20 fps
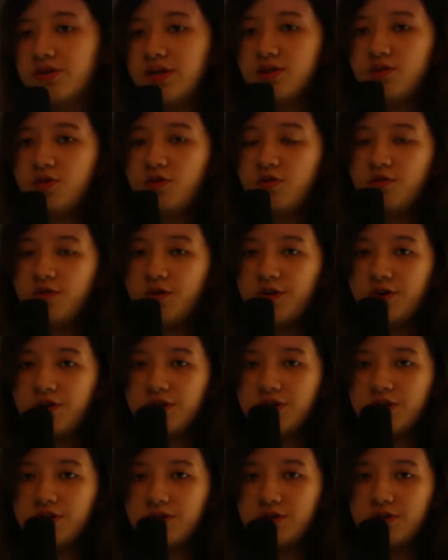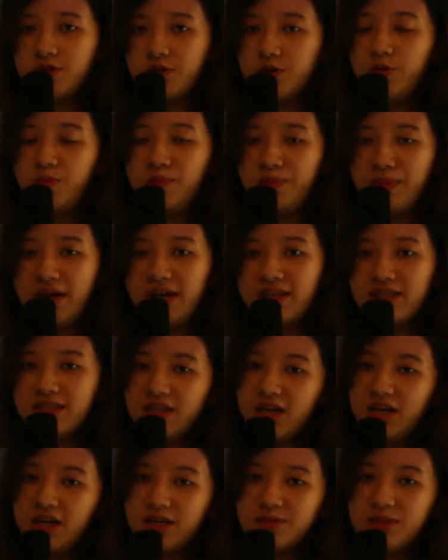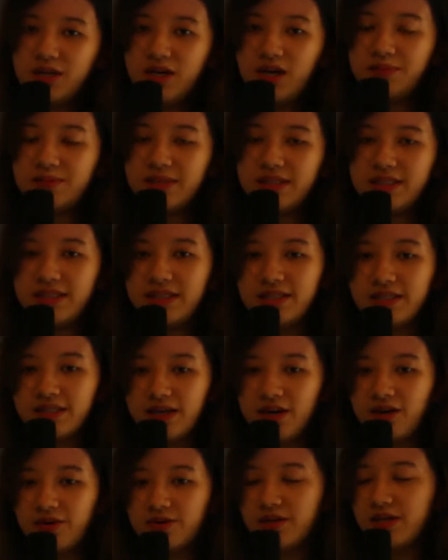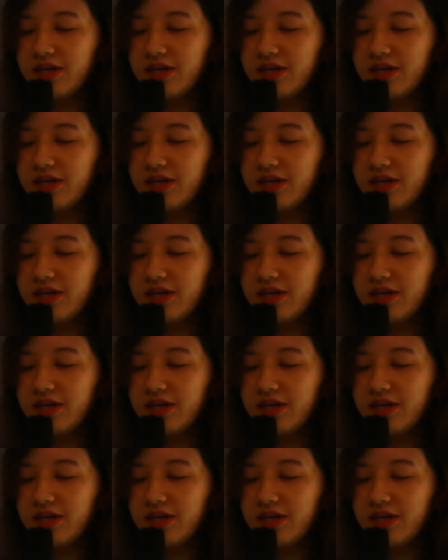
that's all for the two main types of the T cell.